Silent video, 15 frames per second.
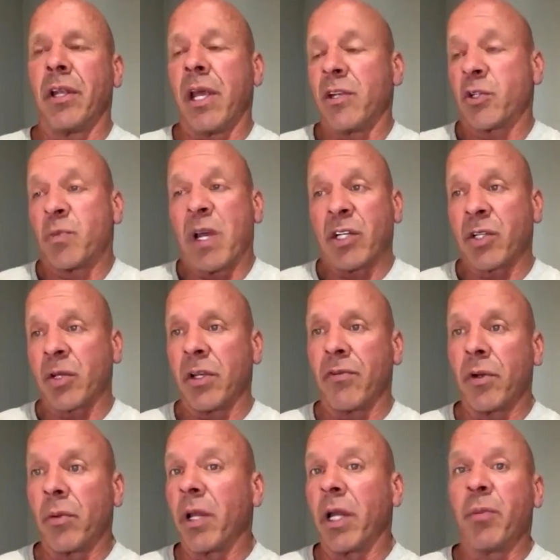especially
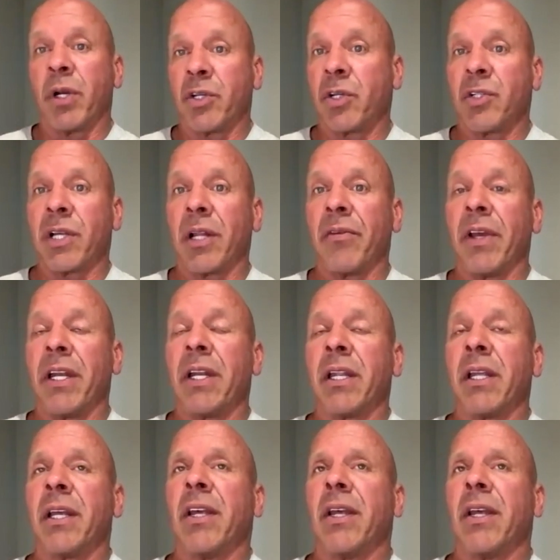if your blood pressure is elevated,